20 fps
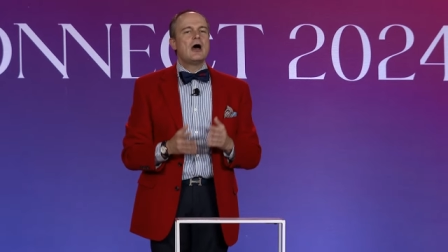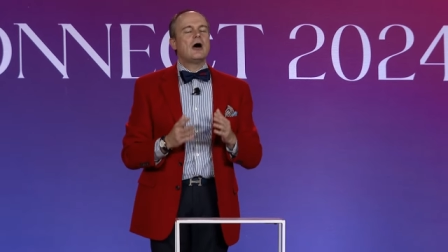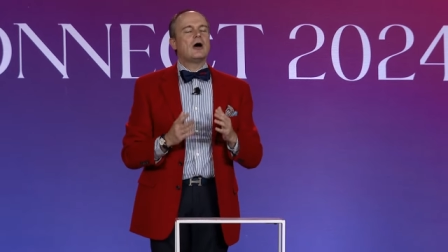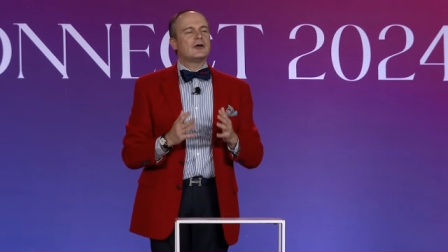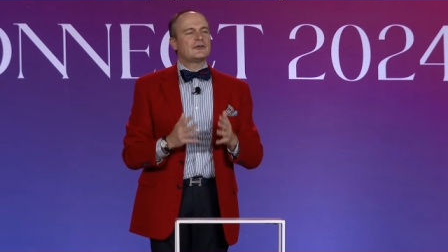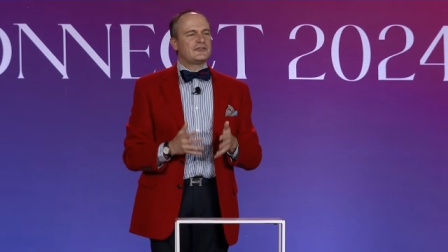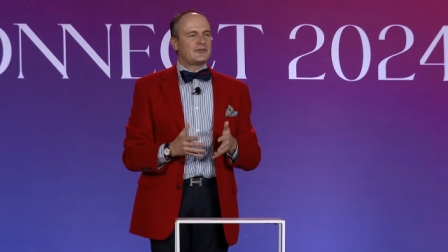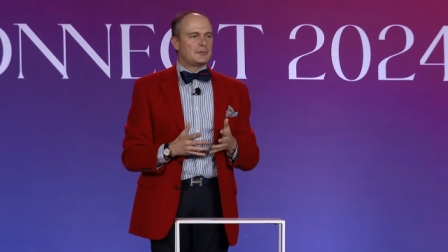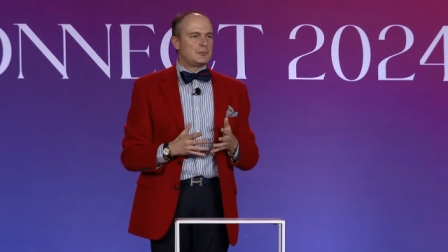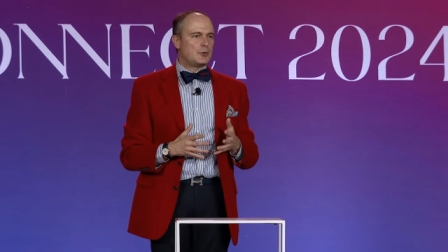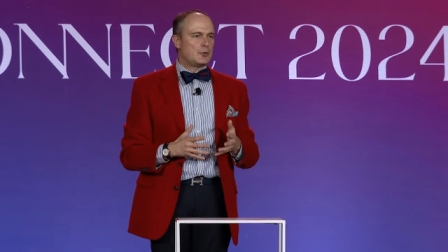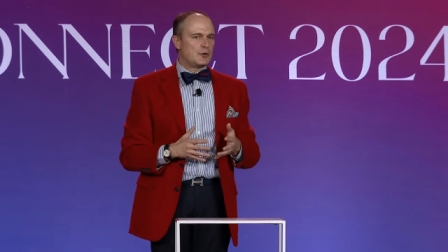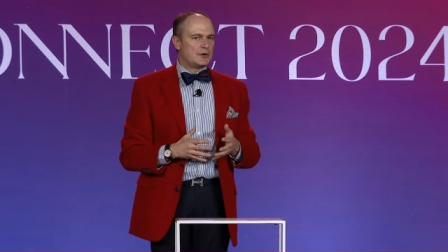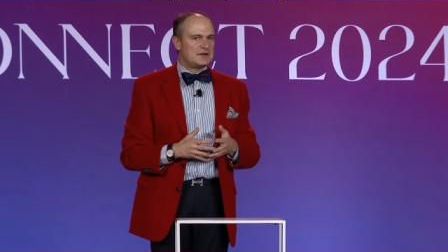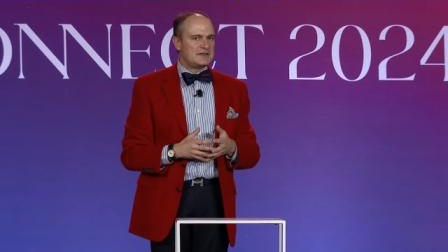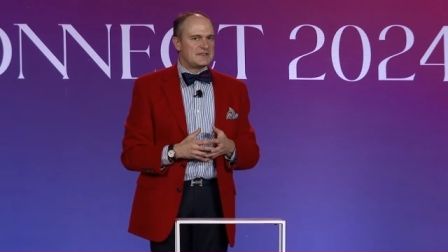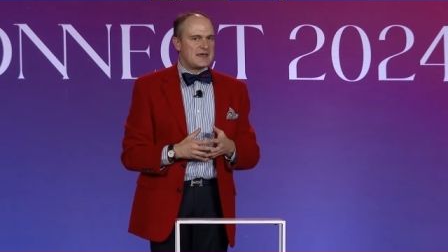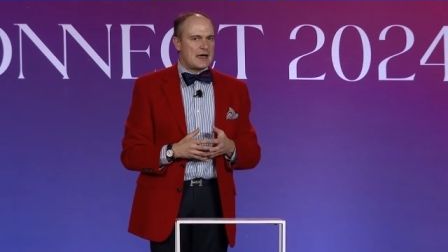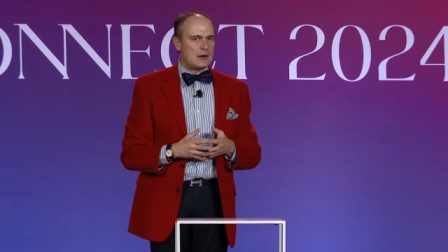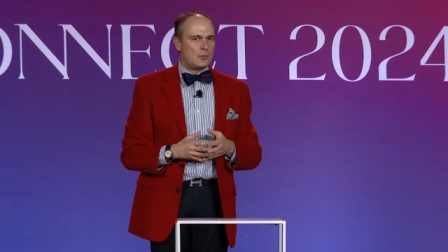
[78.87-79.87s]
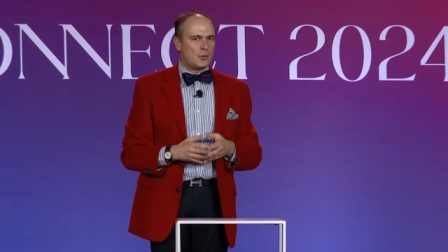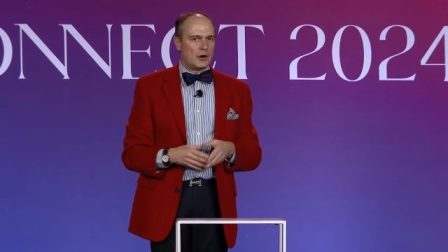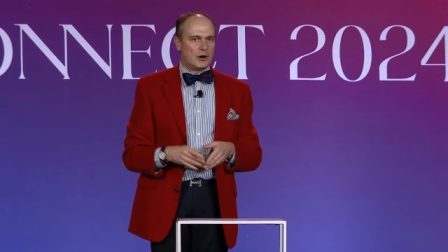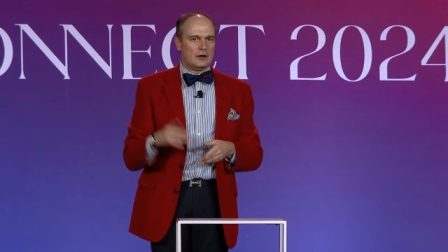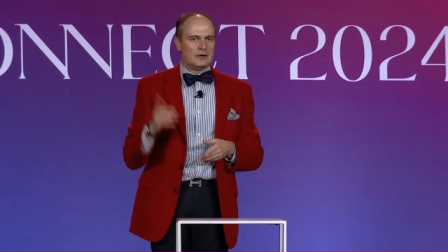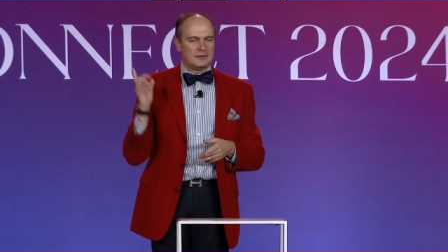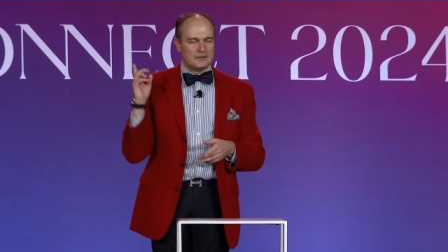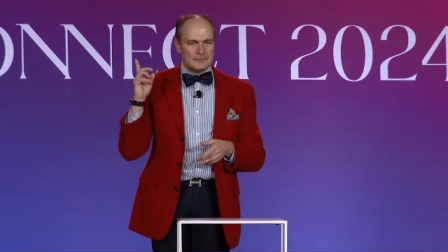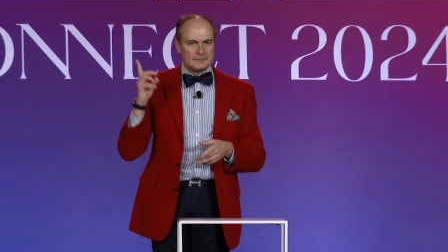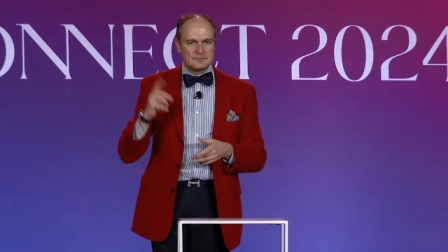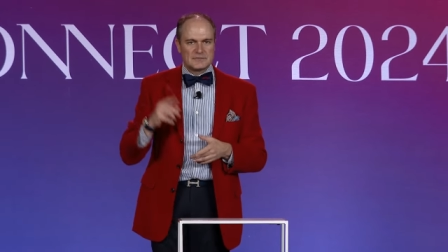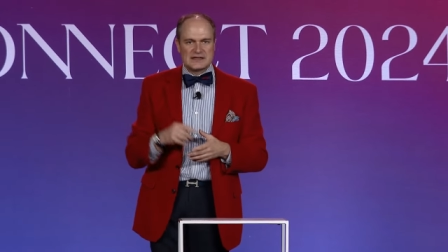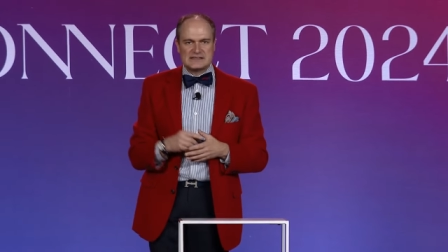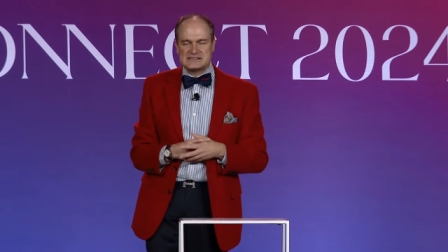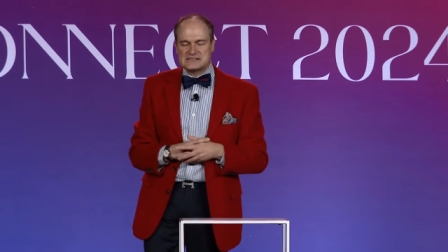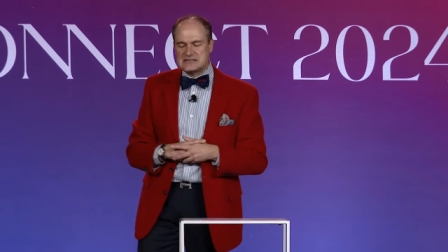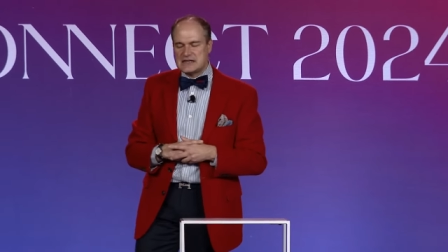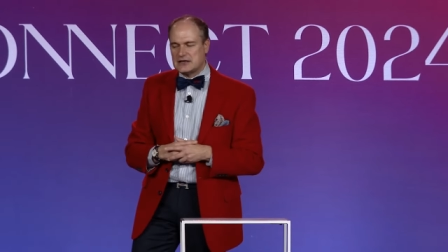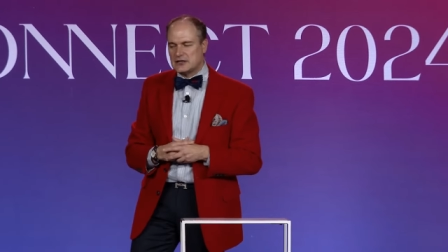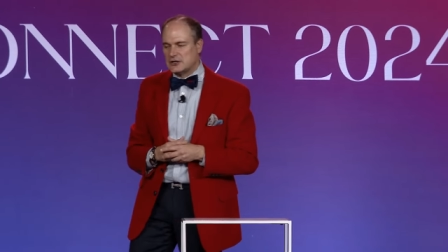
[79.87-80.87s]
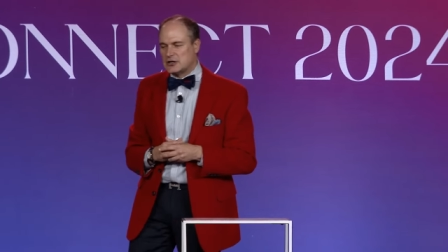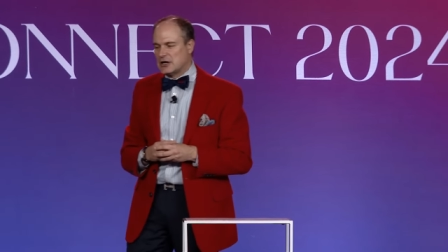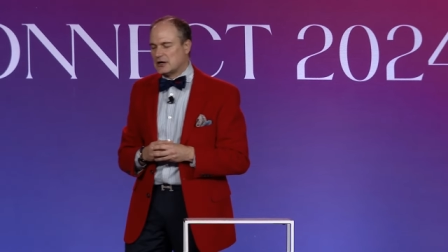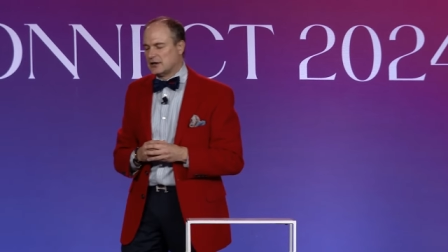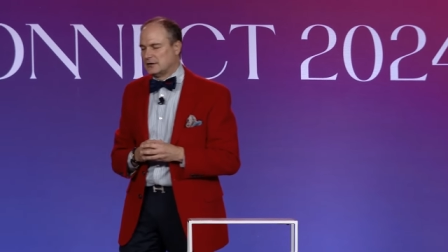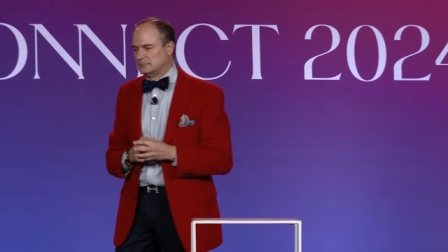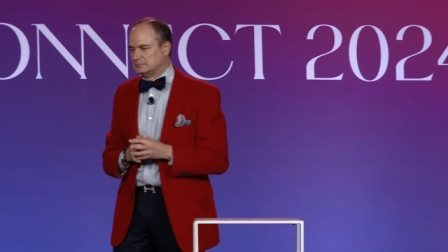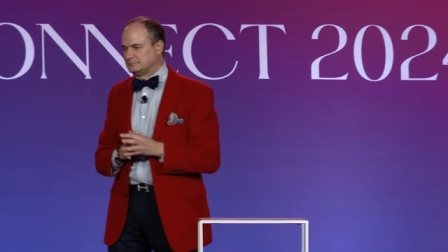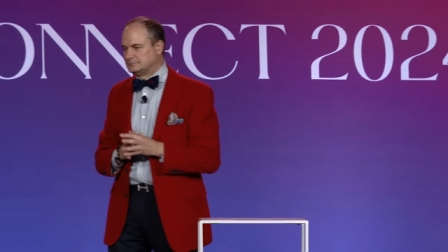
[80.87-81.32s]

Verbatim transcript: are supporting that work. Let's take a look.